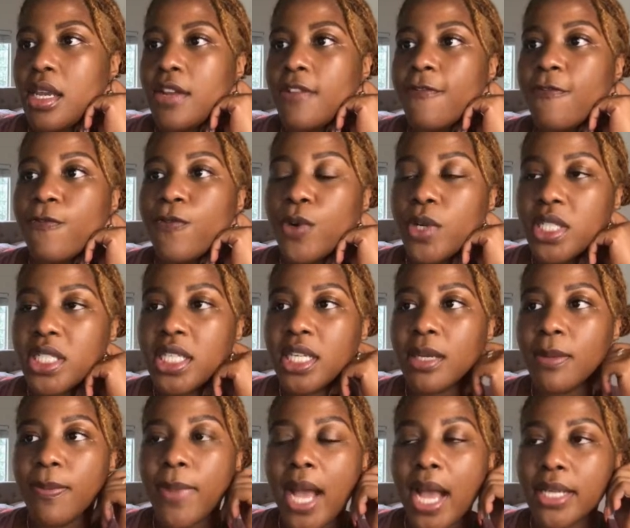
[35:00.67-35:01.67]

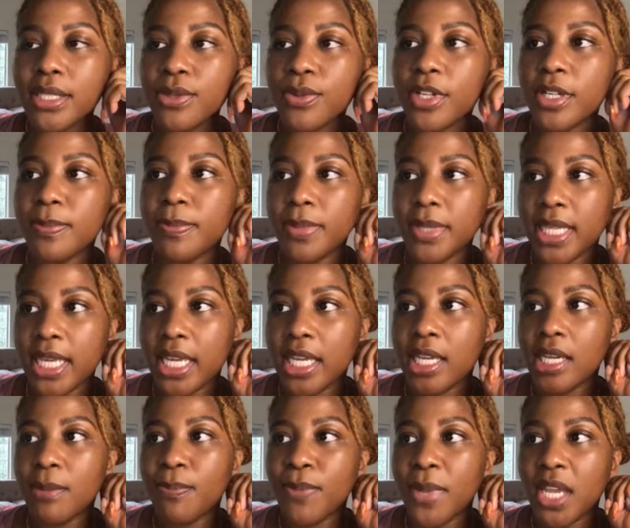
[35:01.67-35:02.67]
enforcing password
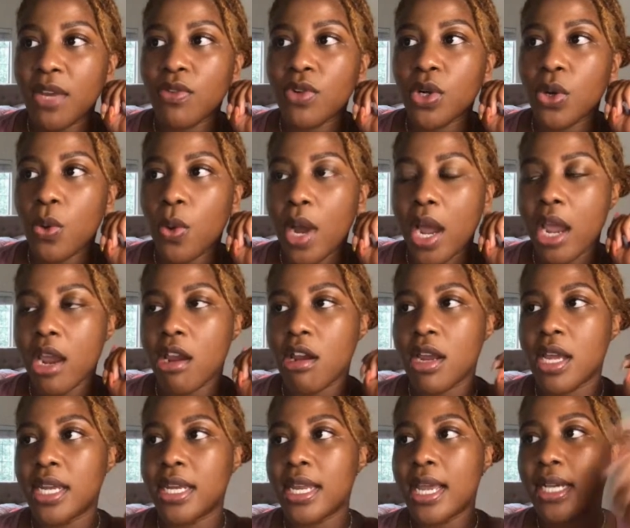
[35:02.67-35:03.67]
blank may require
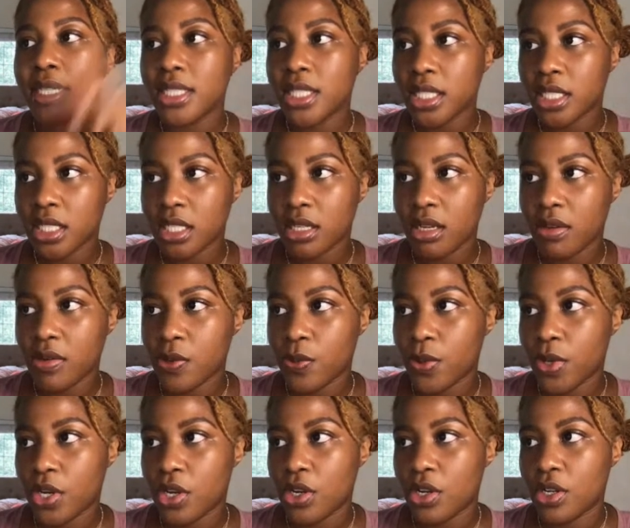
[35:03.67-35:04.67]
a non-dictionary
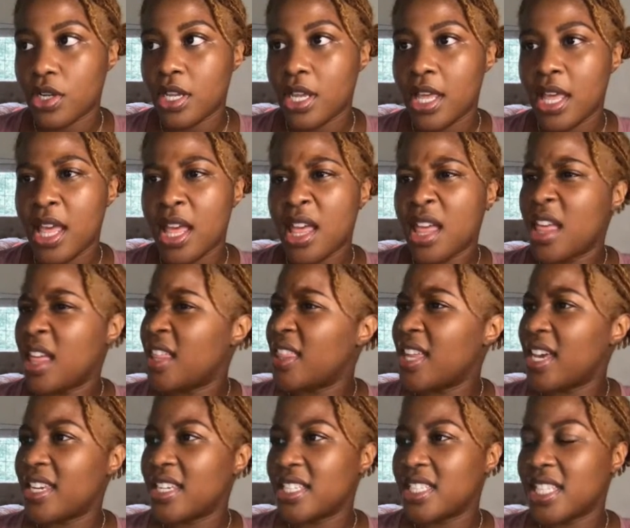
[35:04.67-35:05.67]
word
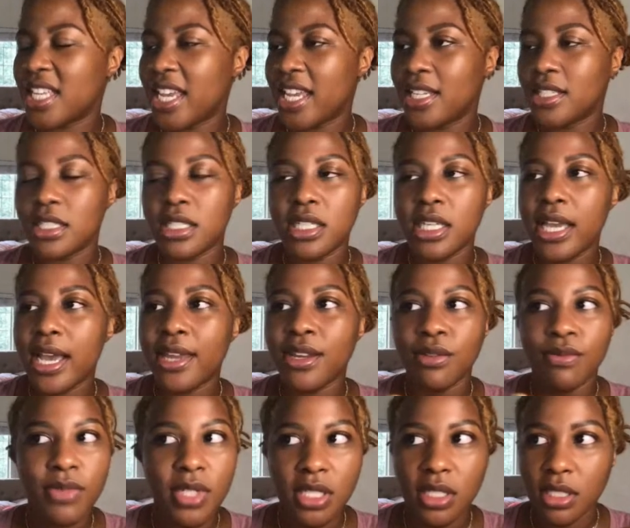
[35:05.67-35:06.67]
that is 8. See, I
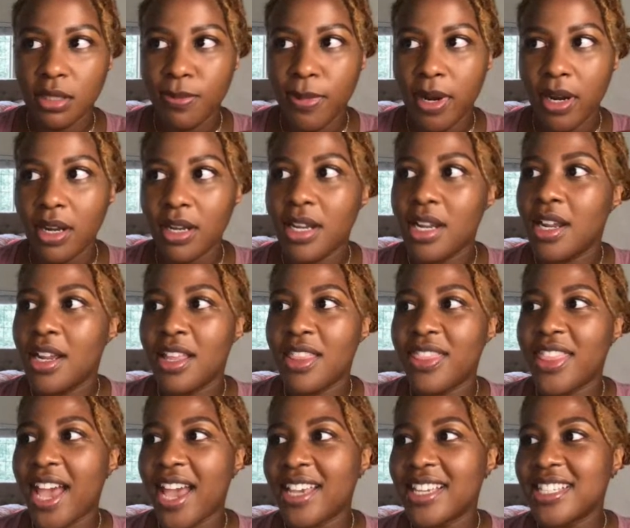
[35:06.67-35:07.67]
didn't read this part.
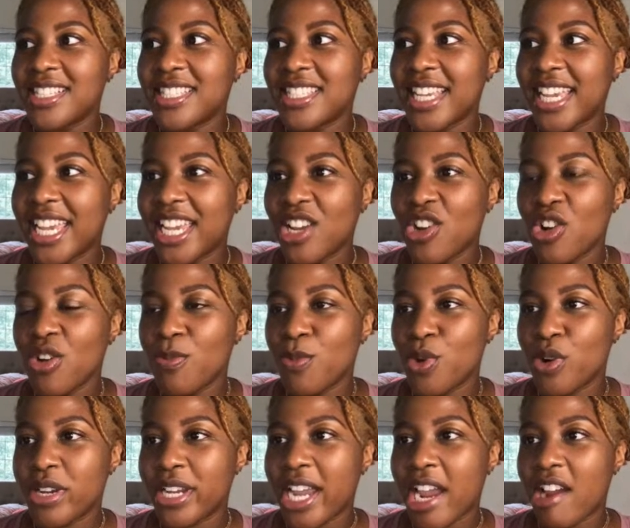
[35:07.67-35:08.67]
That is 8 or
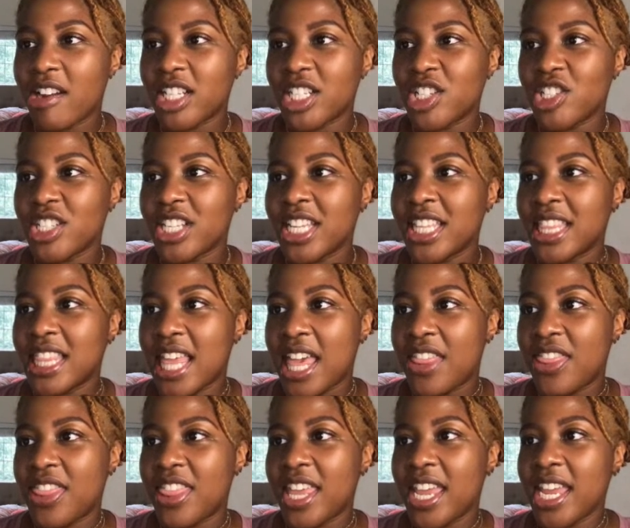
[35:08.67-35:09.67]
more characters in
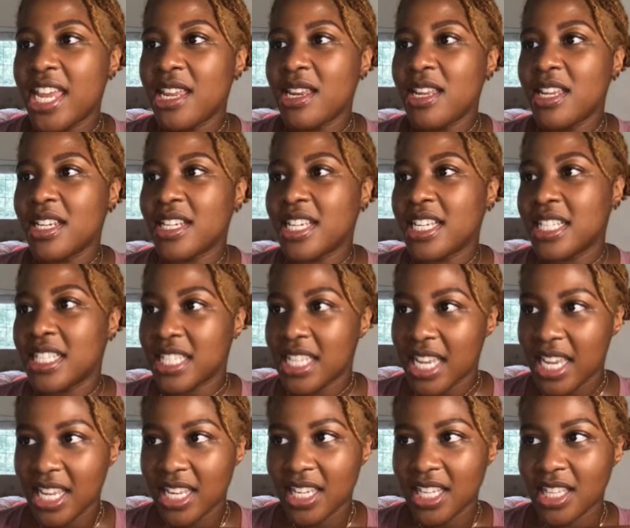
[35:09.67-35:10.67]
length and
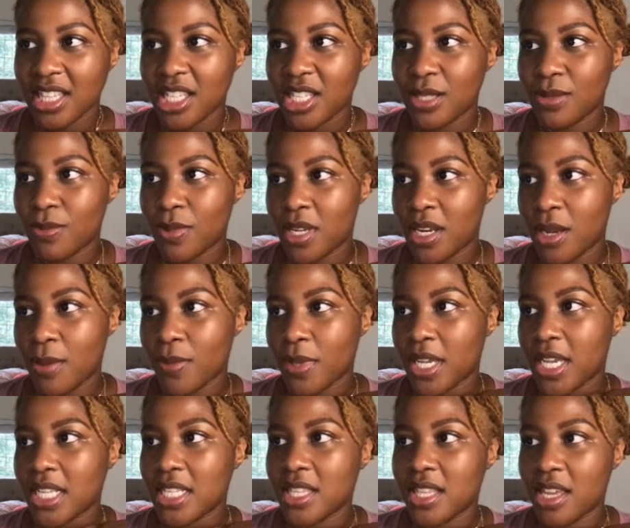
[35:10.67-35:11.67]
contain at least 1
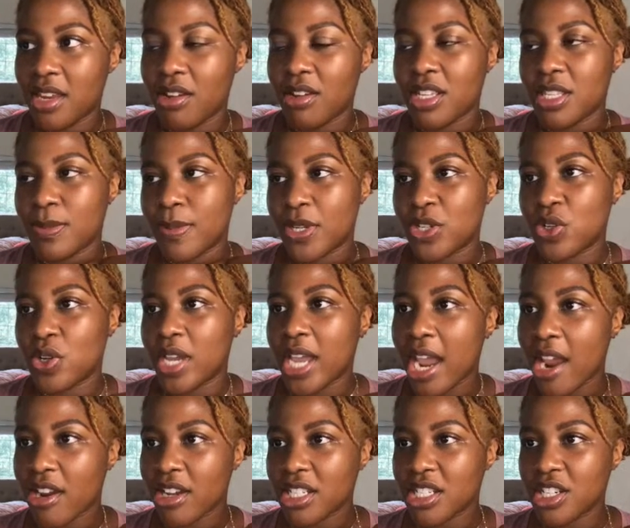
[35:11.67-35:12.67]
uppercase letter and special
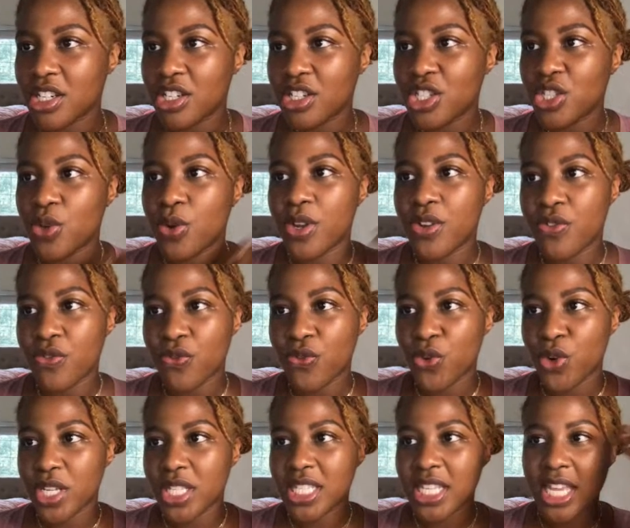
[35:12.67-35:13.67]
character. So
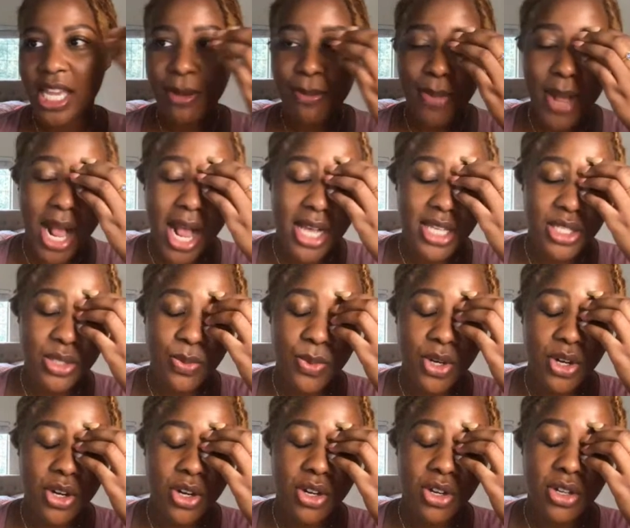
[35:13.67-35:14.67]
enforcing
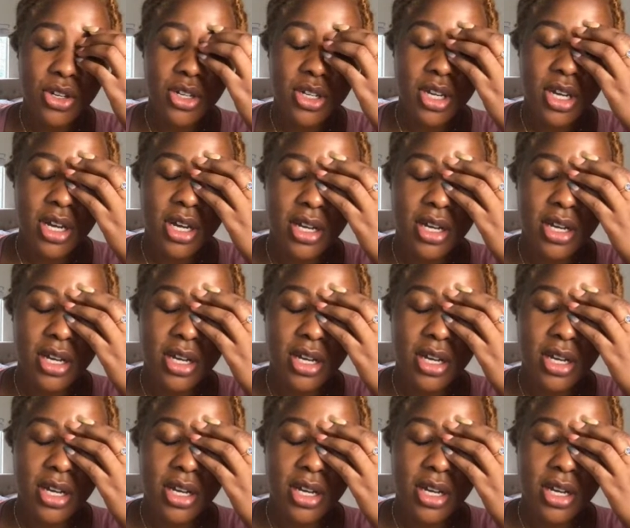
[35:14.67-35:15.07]
password